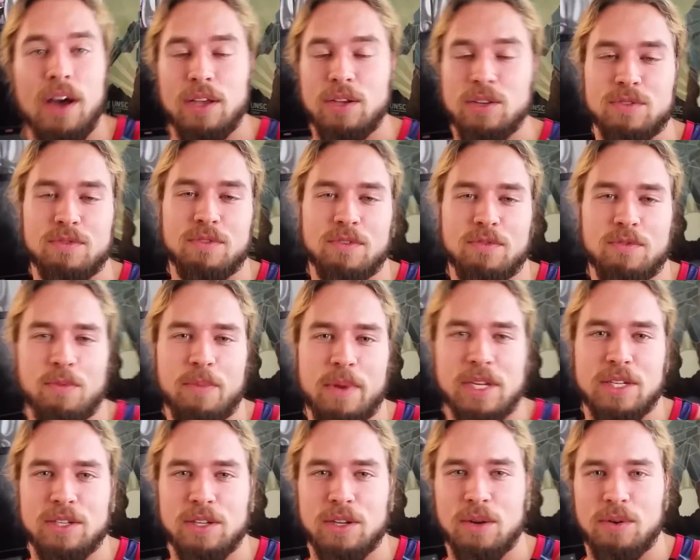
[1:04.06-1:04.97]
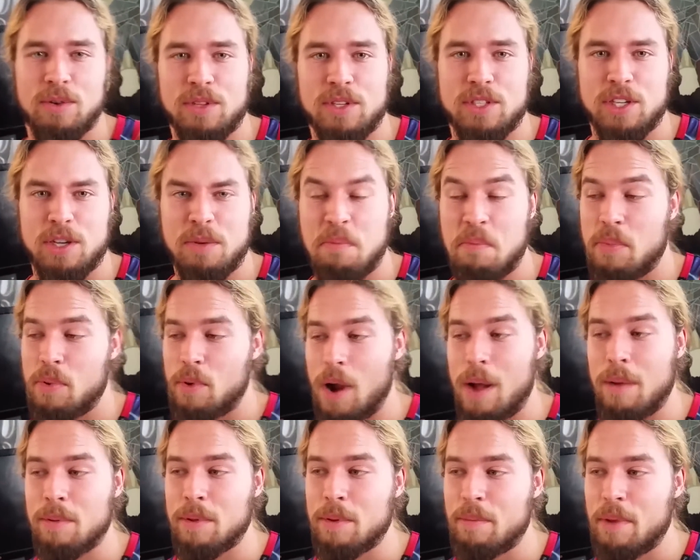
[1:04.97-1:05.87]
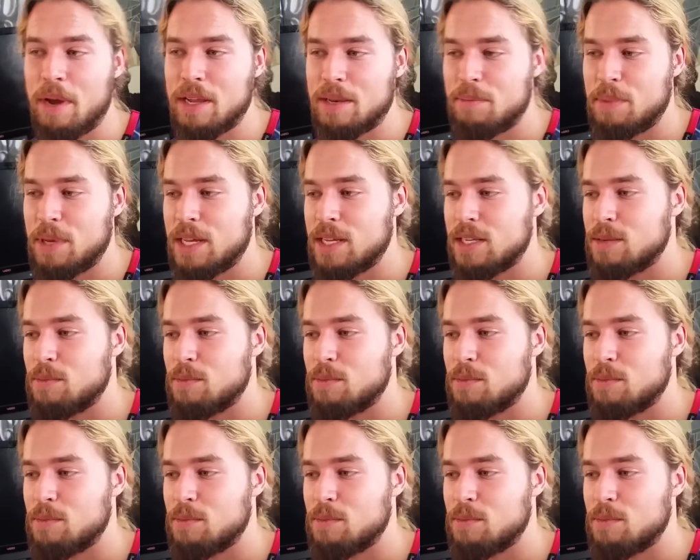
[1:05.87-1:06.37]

useful information to go to the gym probably might be